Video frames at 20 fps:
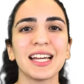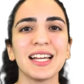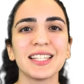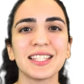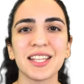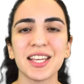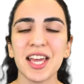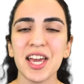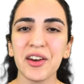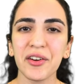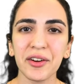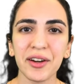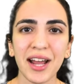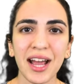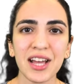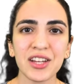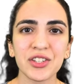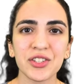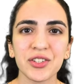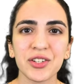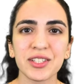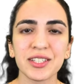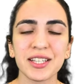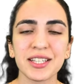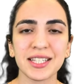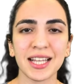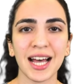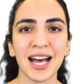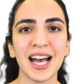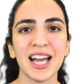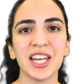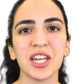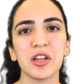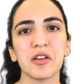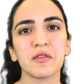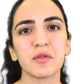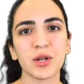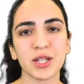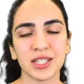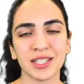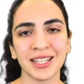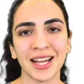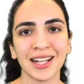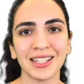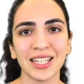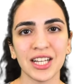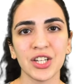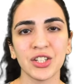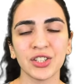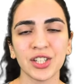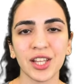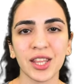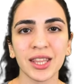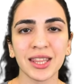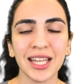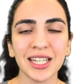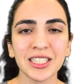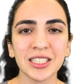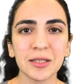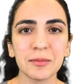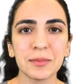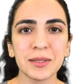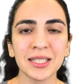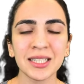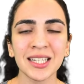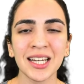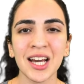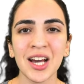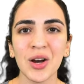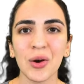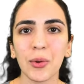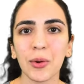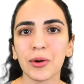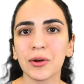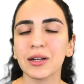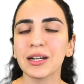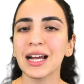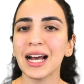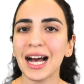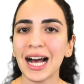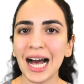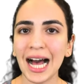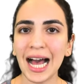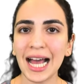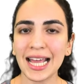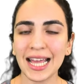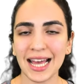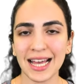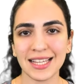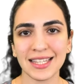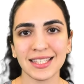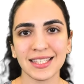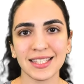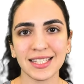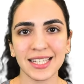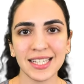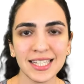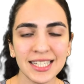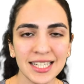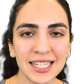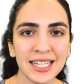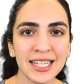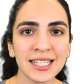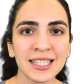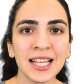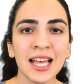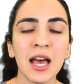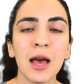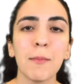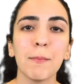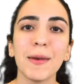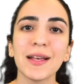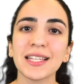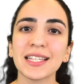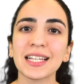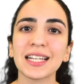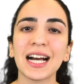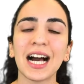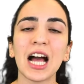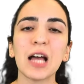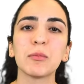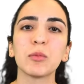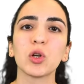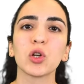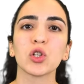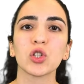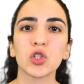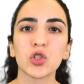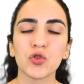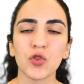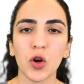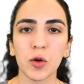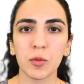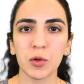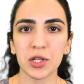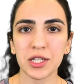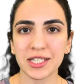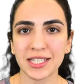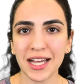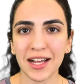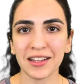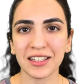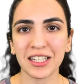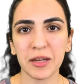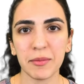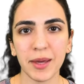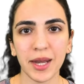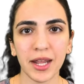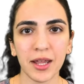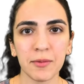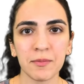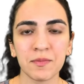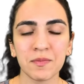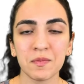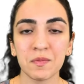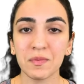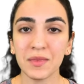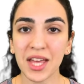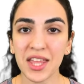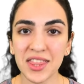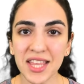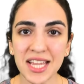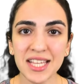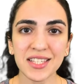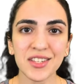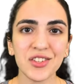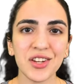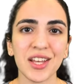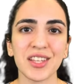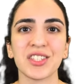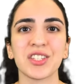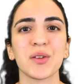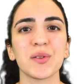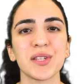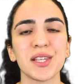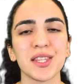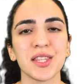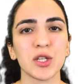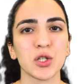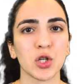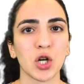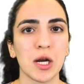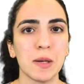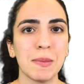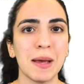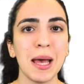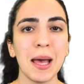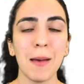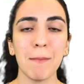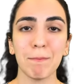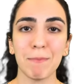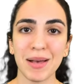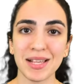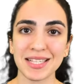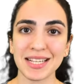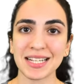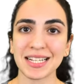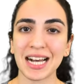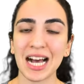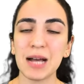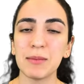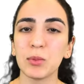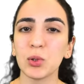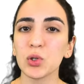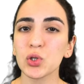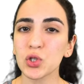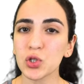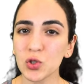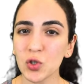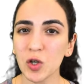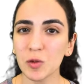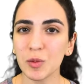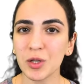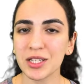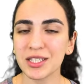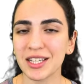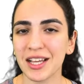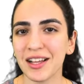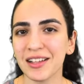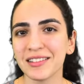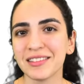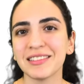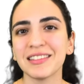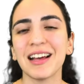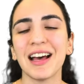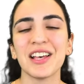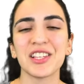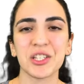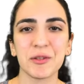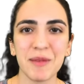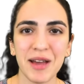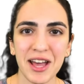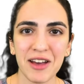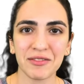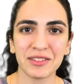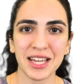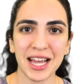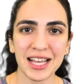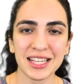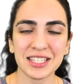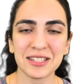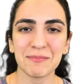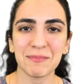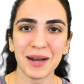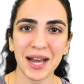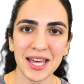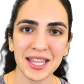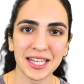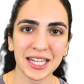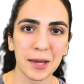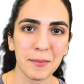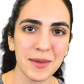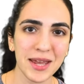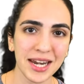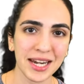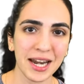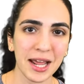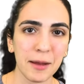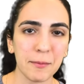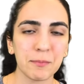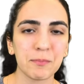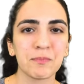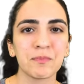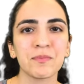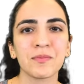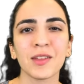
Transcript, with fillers: is the International Society for Cell and Gene Therapy, or I S C T's, Mesenchymal Stromal Cell Committee, and they suggest using the term mesenchymal stromal cell, as you may have guessed by the committee name.